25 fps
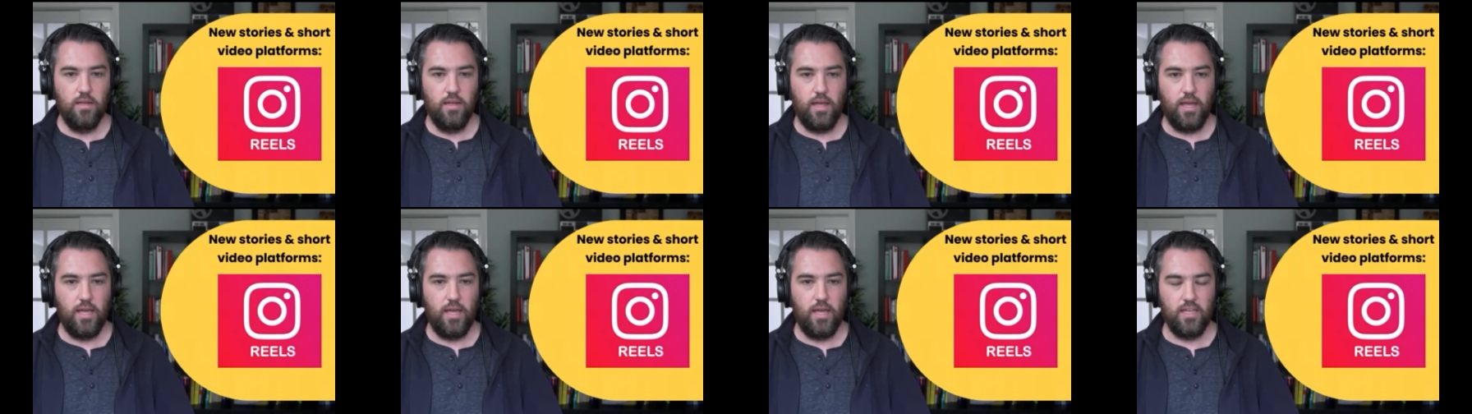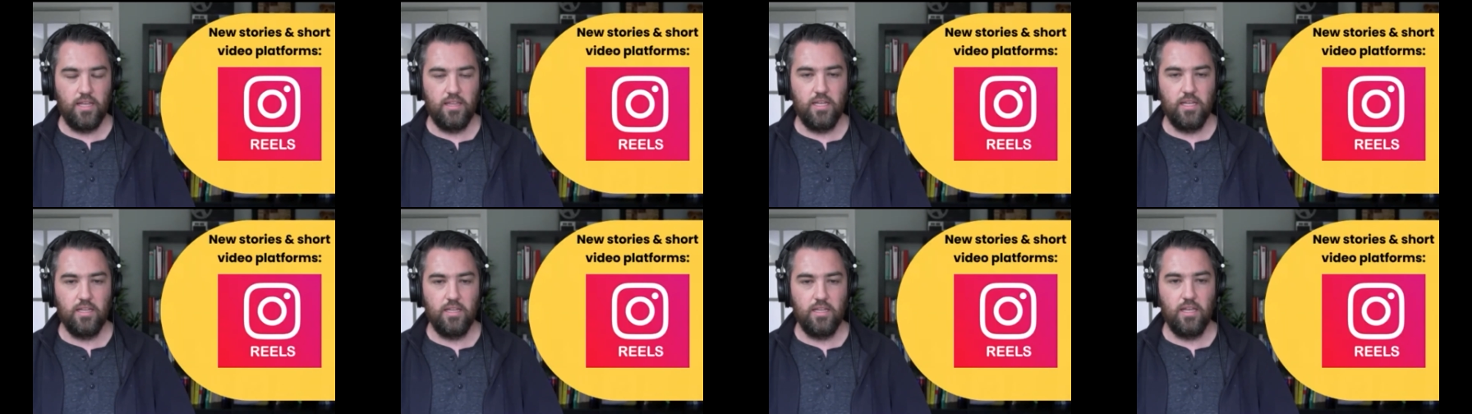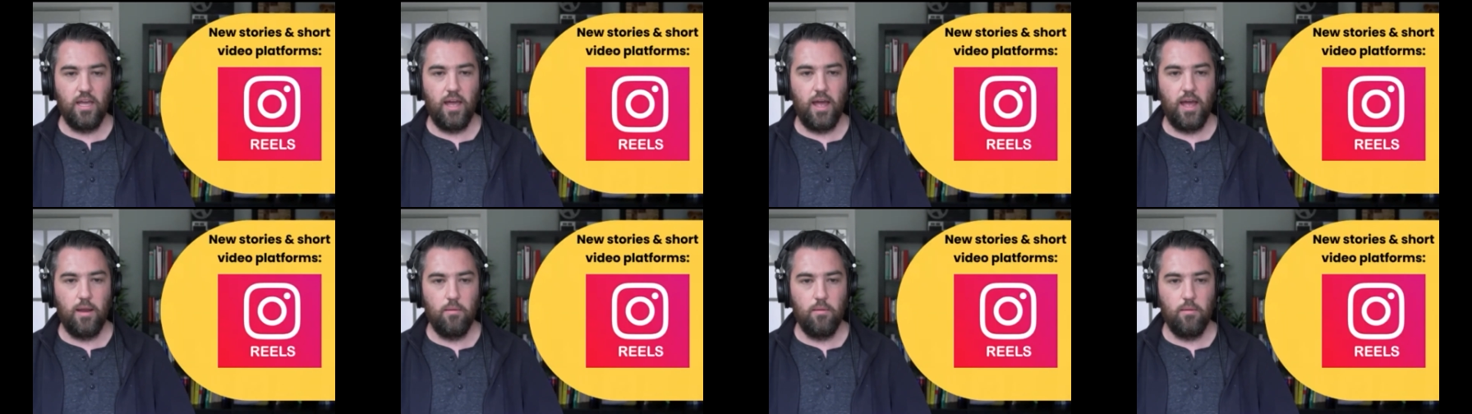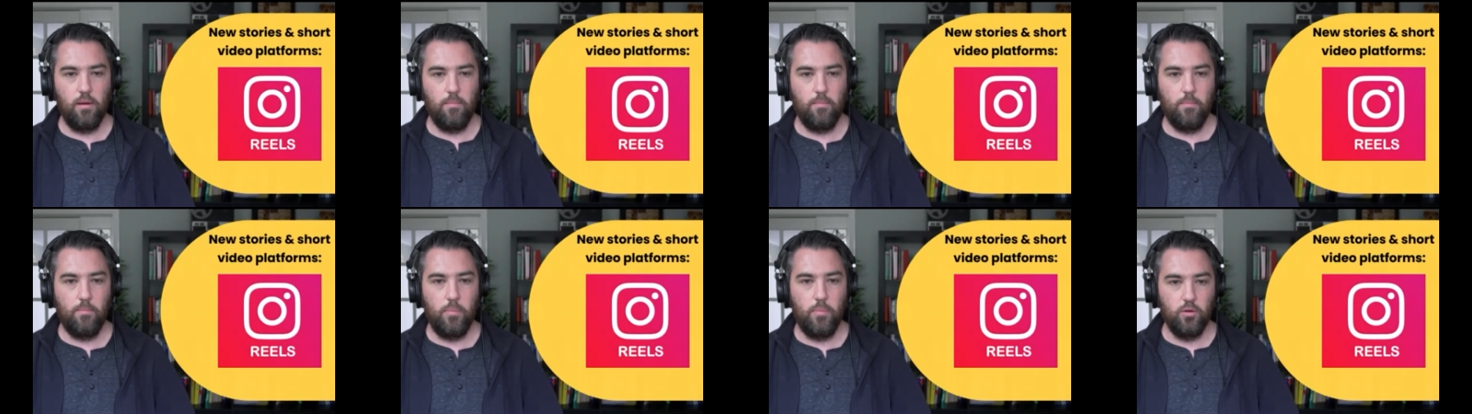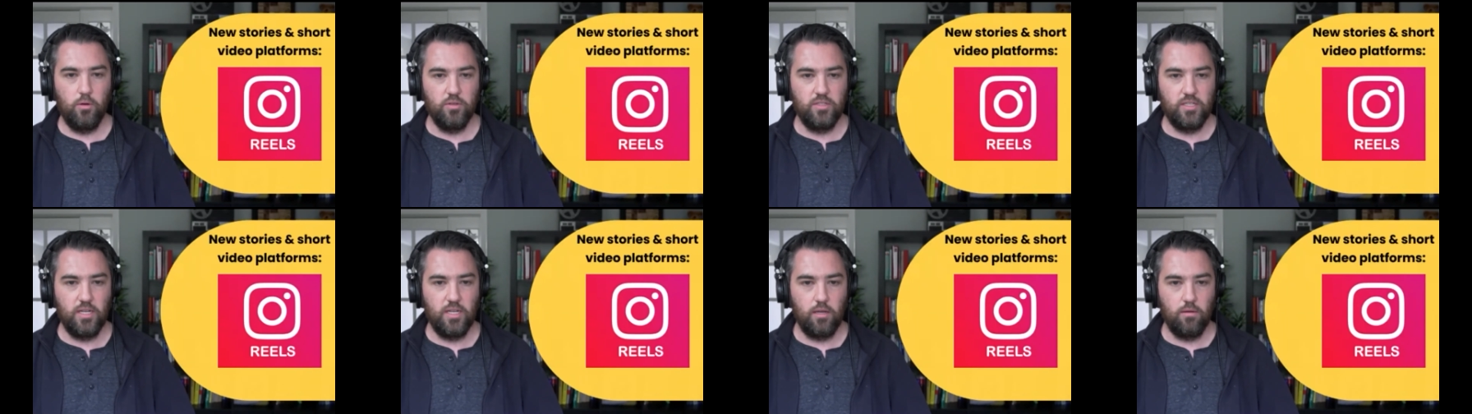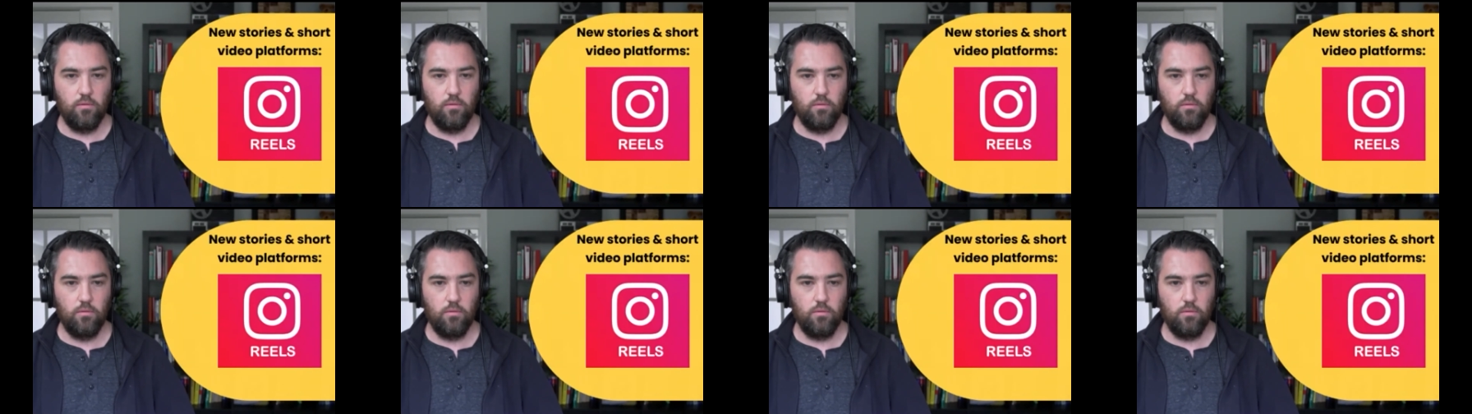And I think that
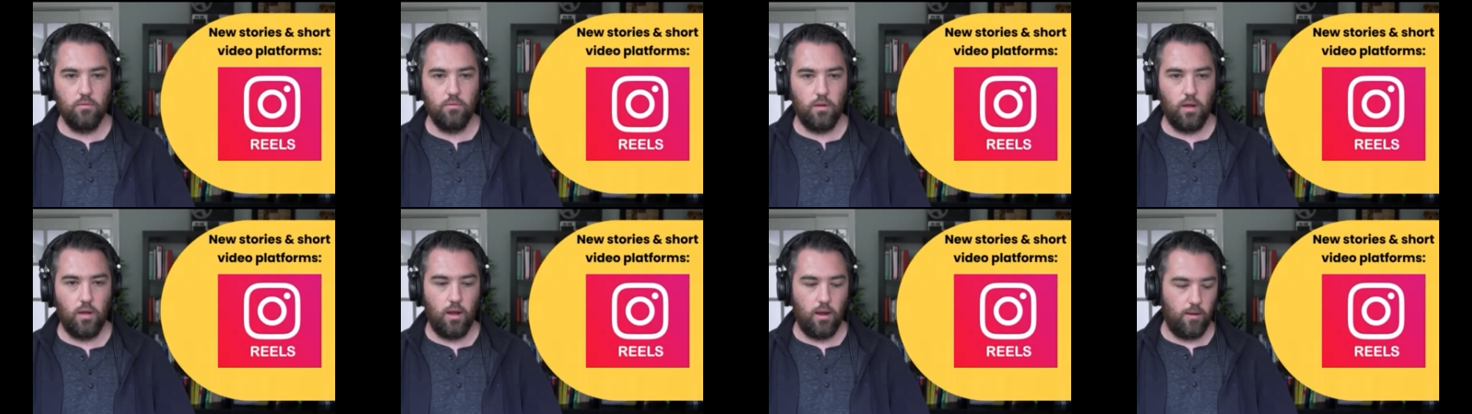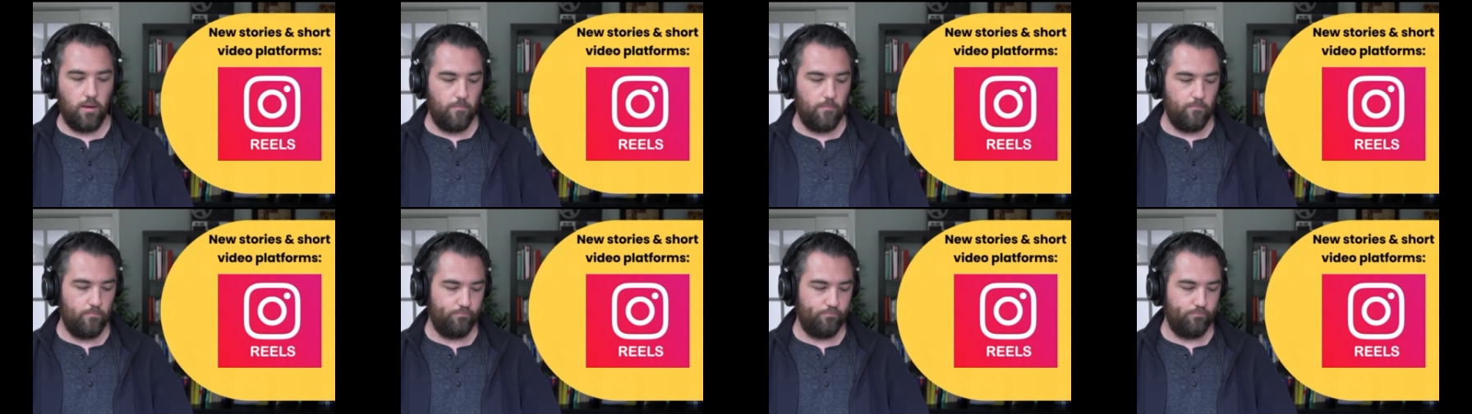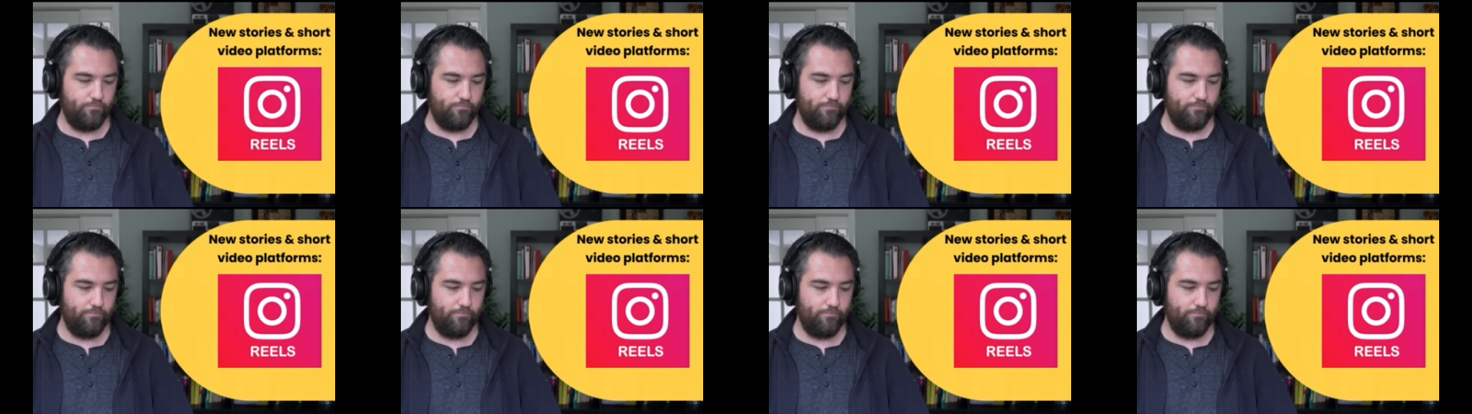posting um,